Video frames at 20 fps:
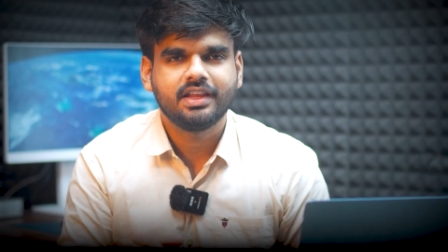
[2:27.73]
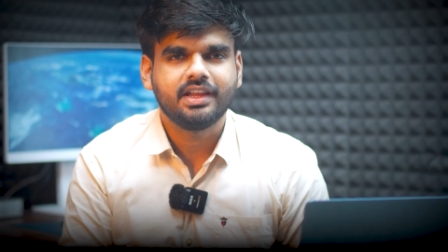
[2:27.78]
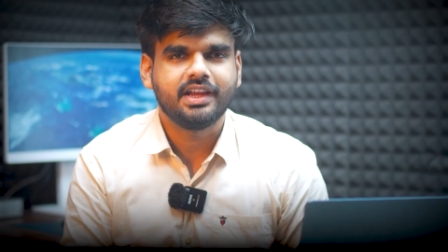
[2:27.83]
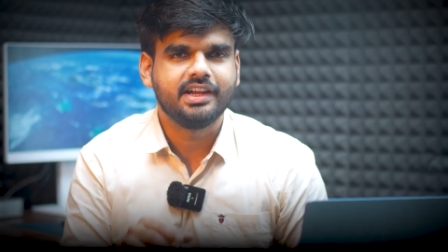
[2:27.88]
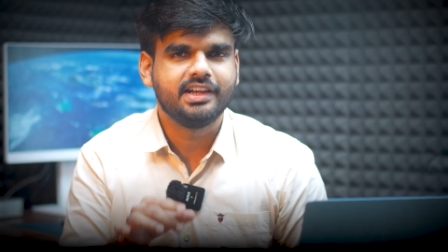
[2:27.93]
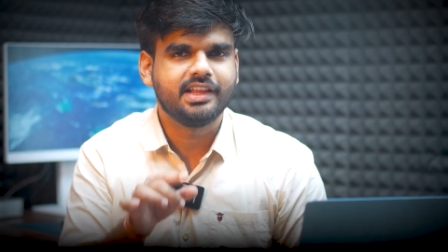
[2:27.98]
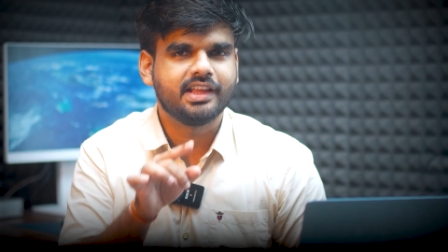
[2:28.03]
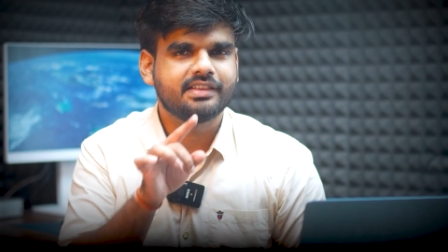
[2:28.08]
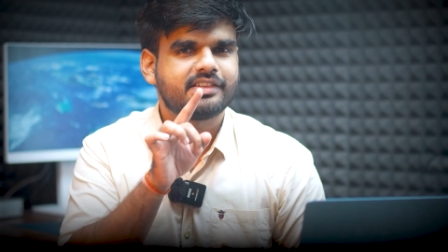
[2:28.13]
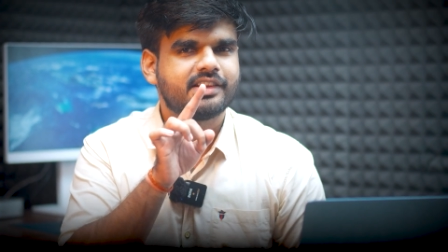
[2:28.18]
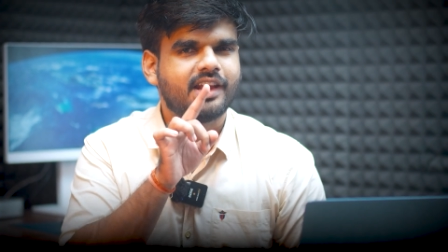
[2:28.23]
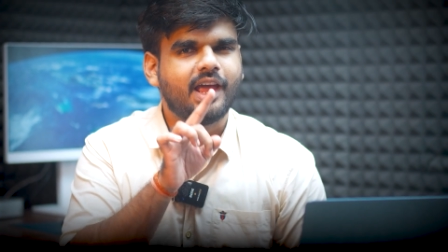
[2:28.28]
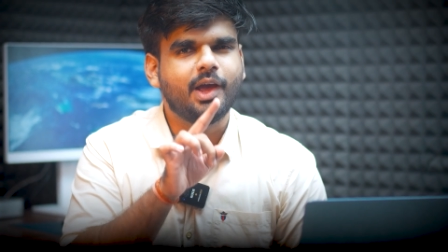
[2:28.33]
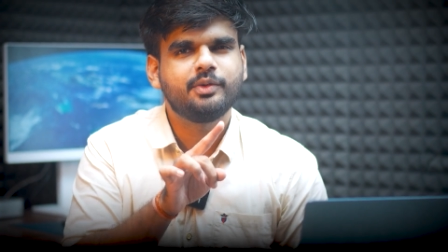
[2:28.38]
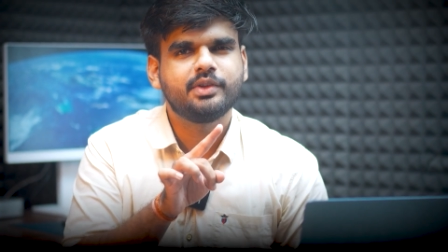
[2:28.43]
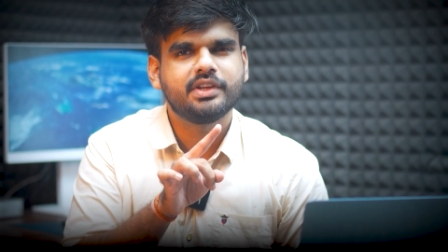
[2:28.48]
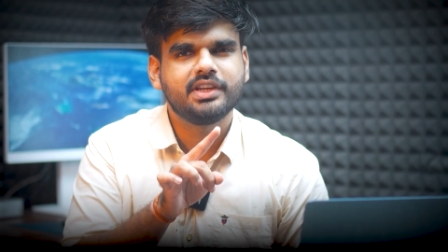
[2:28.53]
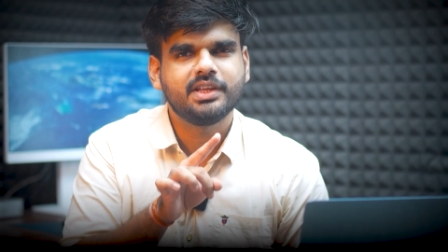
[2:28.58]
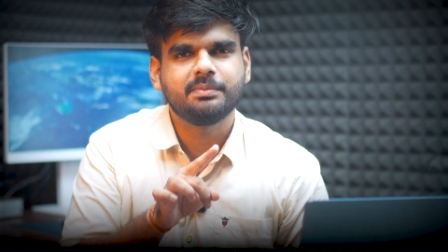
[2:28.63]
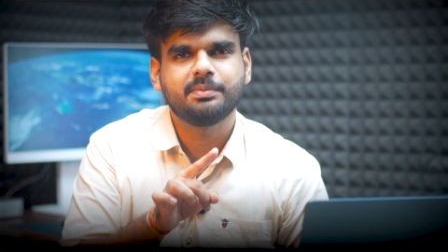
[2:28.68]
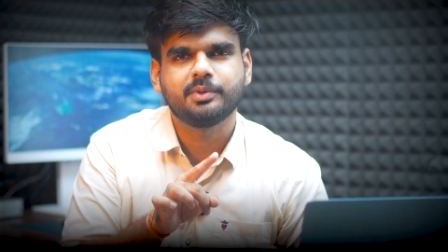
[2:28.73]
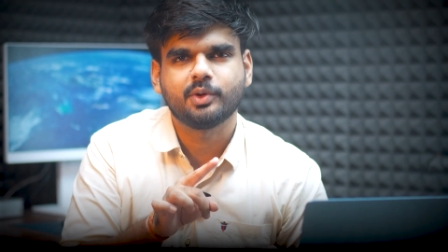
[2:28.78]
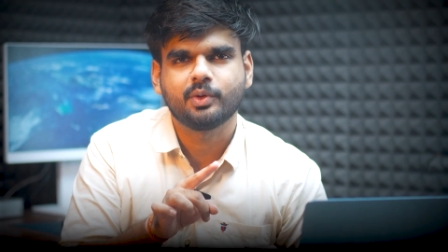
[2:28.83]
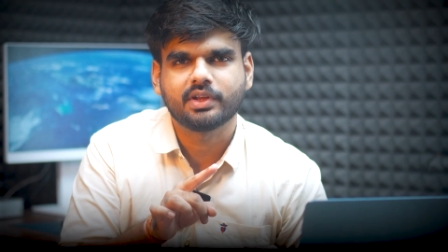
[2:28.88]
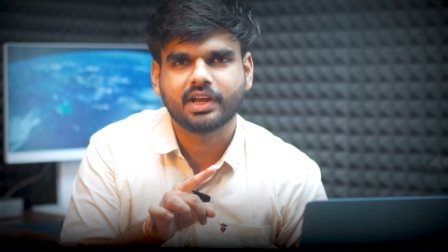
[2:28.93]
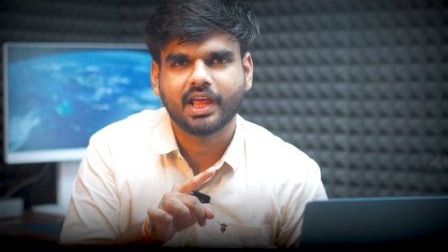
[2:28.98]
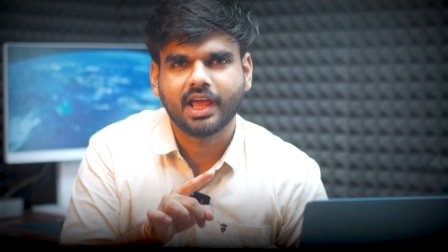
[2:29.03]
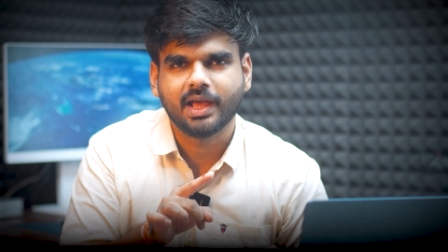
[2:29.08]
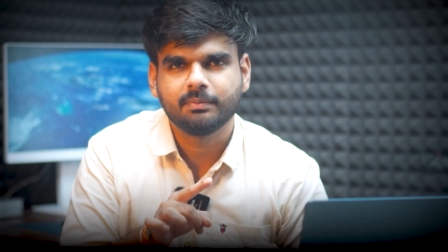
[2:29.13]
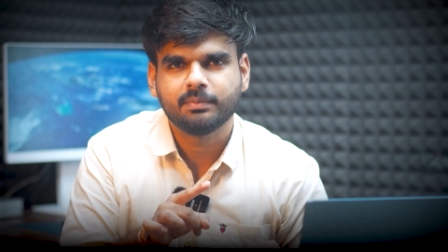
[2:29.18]
India's cryogenic
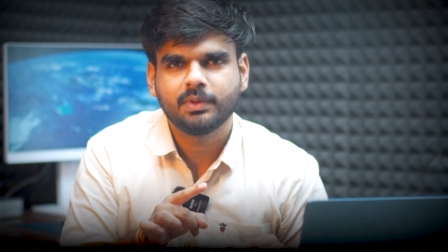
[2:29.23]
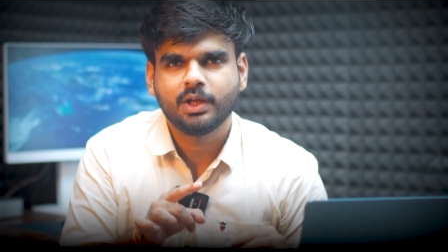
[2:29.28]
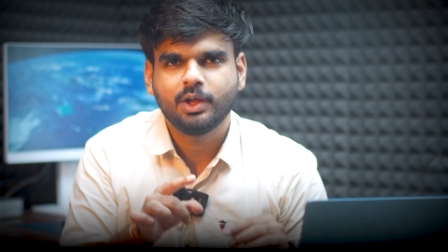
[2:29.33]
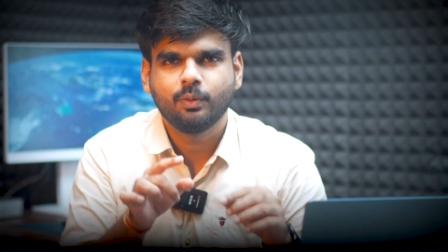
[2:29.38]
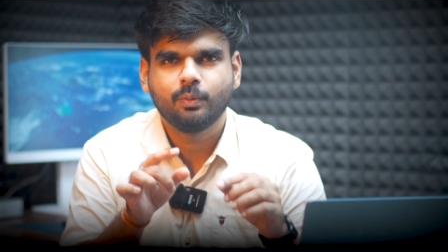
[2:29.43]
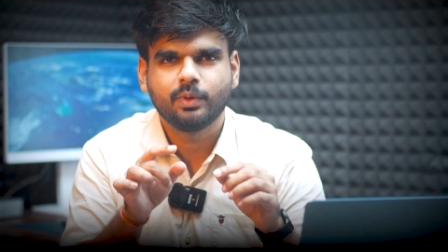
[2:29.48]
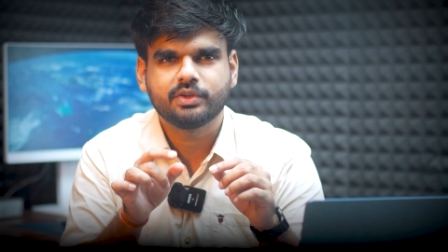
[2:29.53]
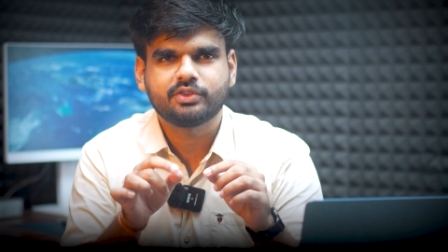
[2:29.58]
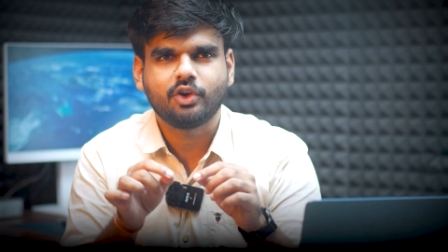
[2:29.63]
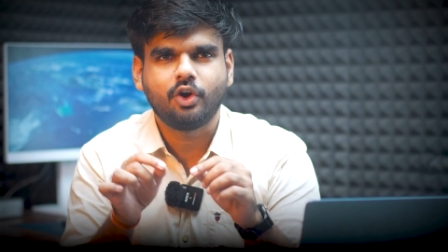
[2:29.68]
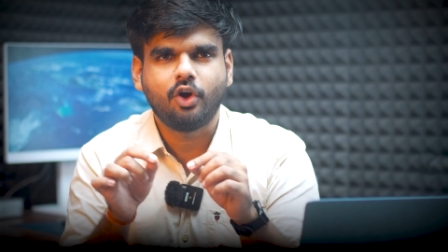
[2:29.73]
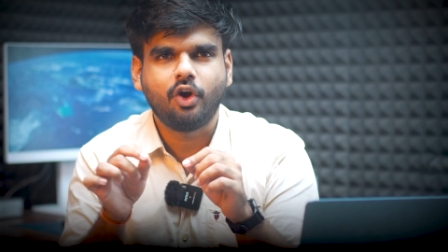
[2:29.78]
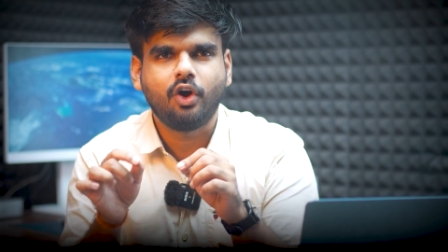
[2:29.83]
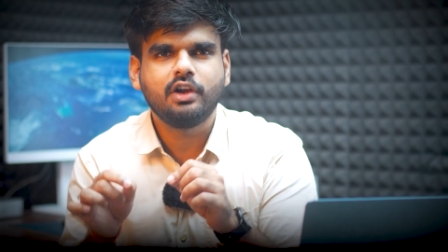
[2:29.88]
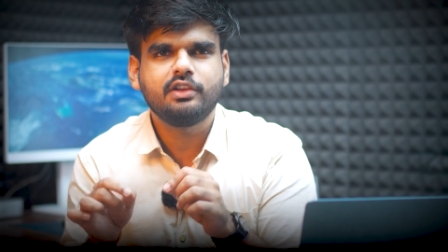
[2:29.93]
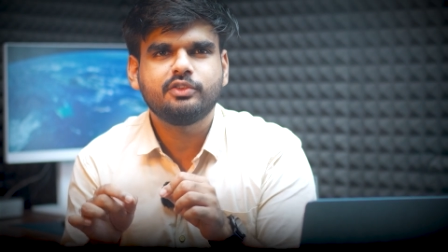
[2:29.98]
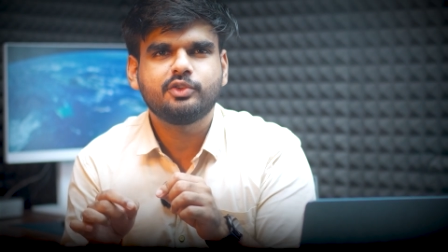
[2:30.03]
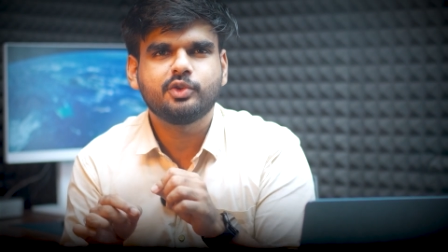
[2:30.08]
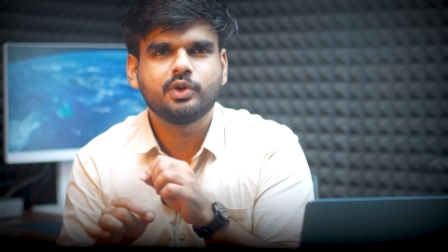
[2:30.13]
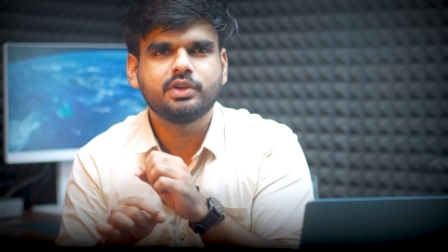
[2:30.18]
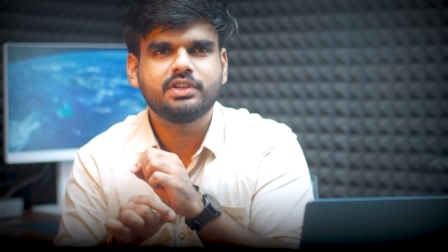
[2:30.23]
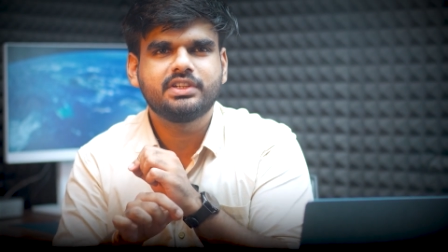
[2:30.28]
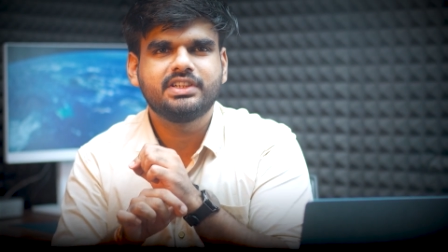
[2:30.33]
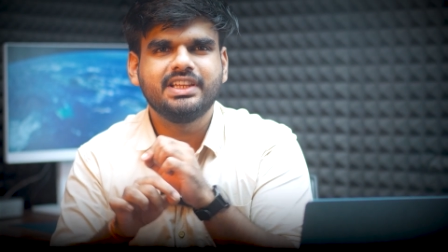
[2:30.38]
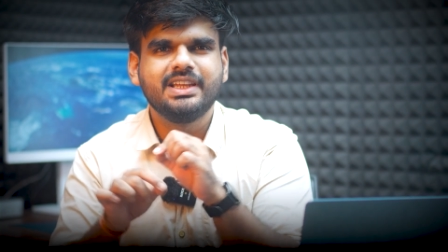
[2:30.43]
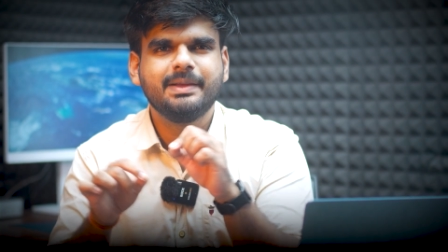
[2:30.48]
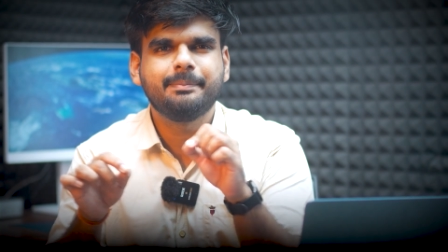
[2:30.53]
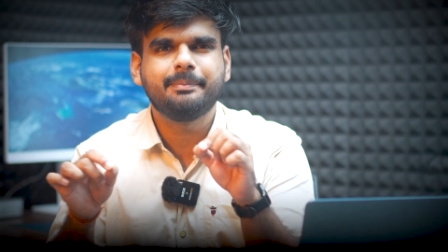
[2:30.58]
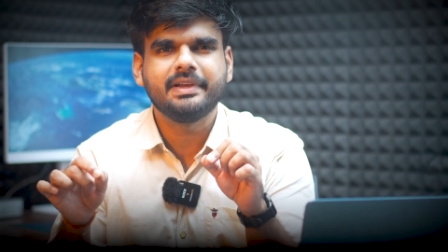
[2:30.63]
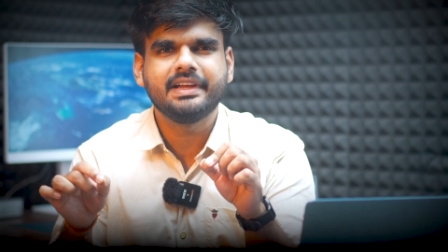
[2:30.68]
program was also
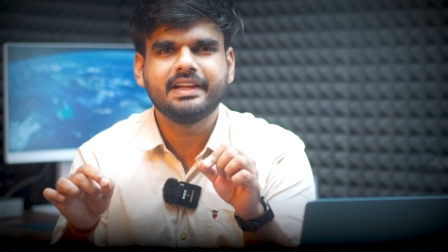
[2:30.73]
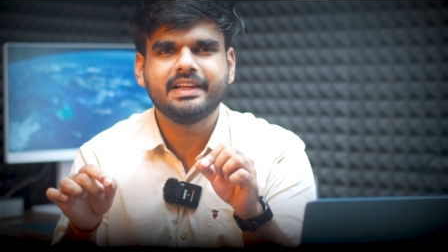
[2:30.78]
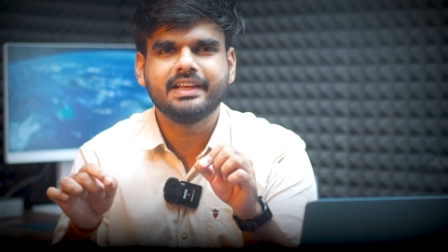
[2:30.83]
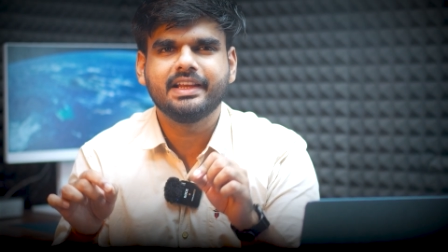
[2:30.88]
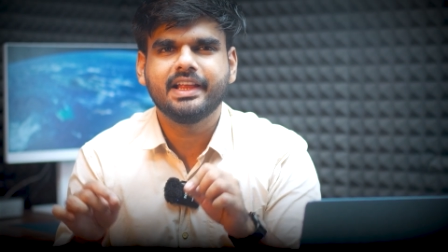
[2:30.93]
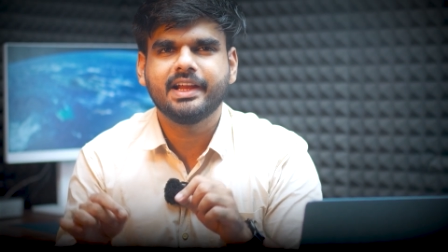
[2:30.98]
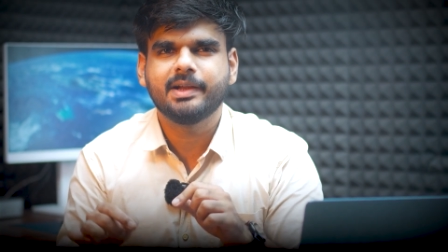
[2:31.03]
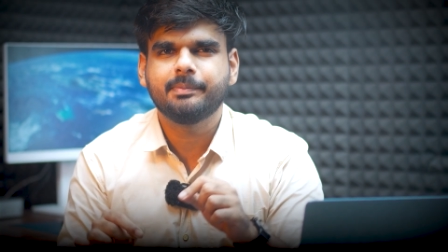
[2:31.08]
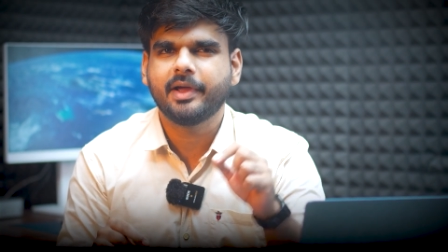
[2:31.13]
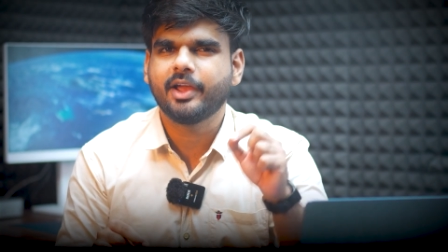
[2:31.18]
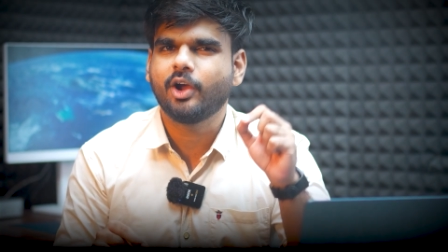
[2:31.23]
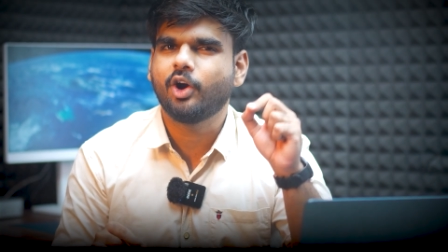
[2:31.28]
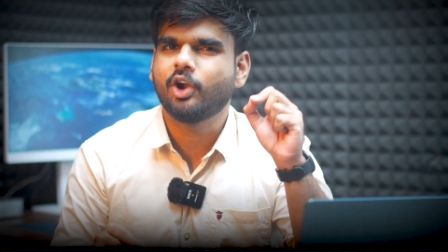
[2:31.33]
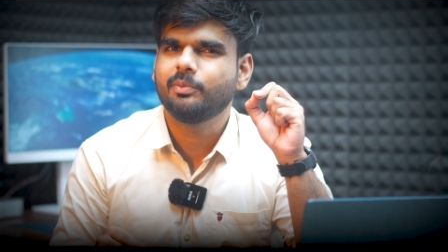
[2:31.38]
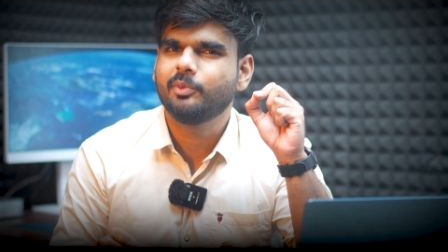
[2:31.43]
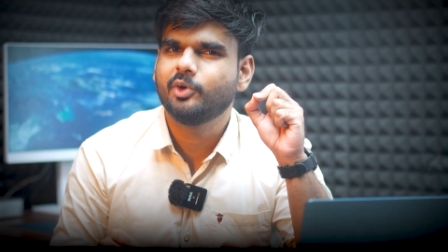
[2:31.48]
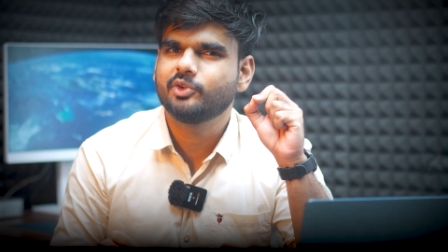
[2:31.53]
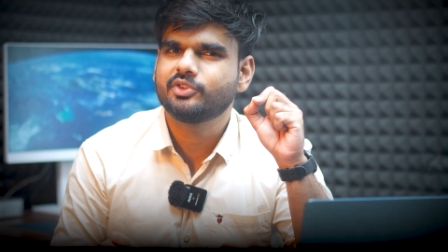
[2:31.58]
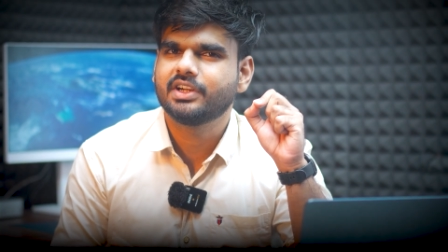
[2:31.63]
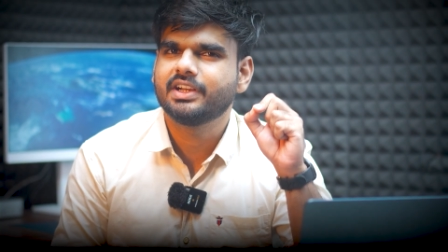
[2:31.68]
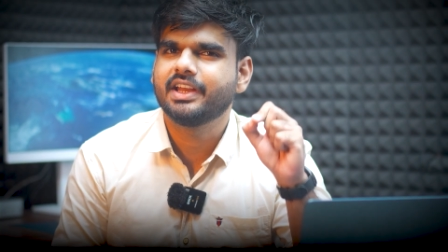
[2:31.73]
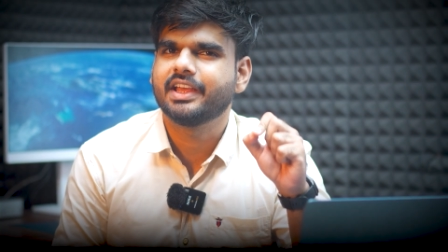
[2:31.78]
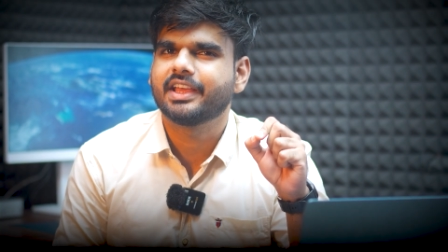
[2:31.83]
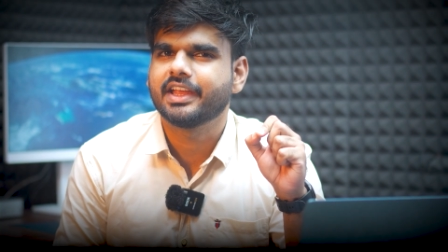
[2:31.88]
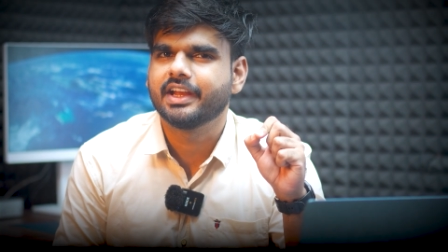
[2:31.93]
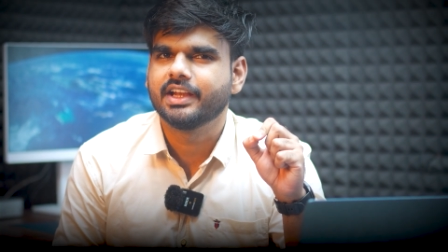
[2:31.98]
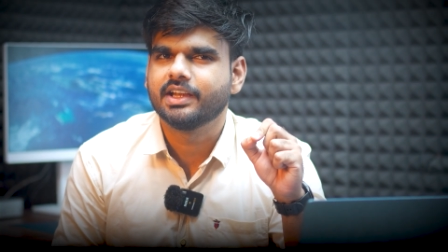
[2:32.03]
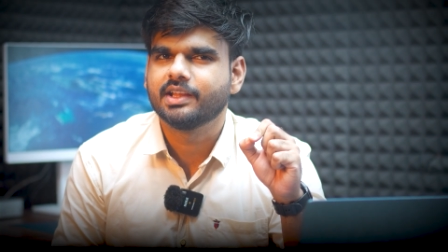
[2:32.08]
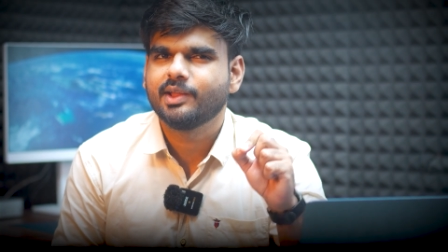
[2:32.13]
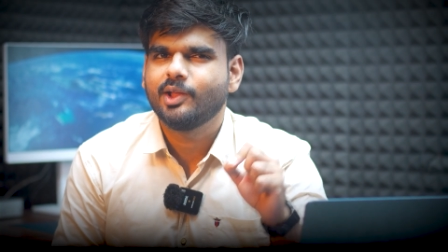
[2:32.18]
deeply delayed by almost a
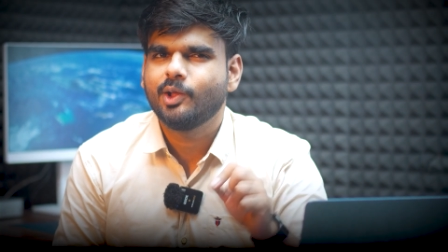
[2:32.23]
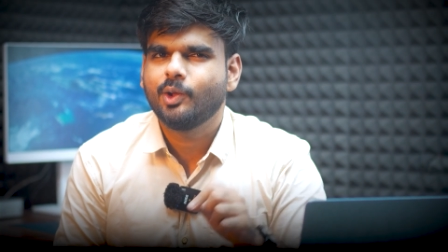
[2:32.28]
decade,